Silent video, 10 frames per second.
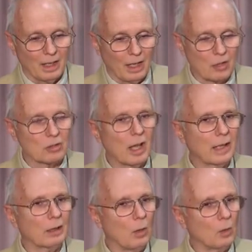It's
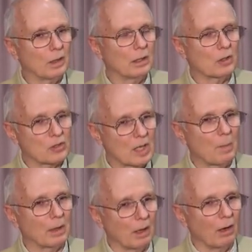like holding a
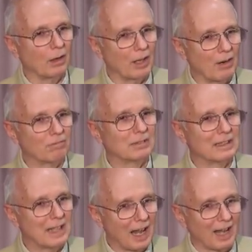seminar
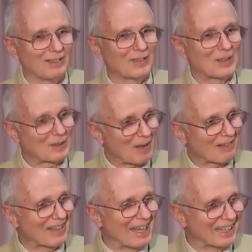every day for
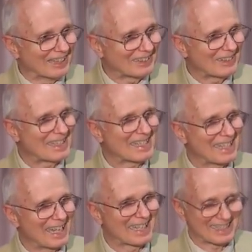
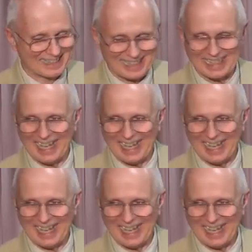1,260